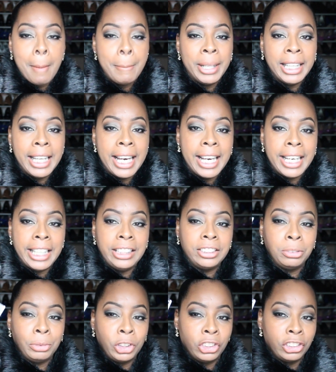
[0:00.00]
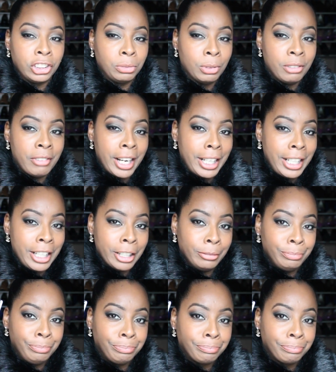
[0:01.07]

Blaze, which is this one right here.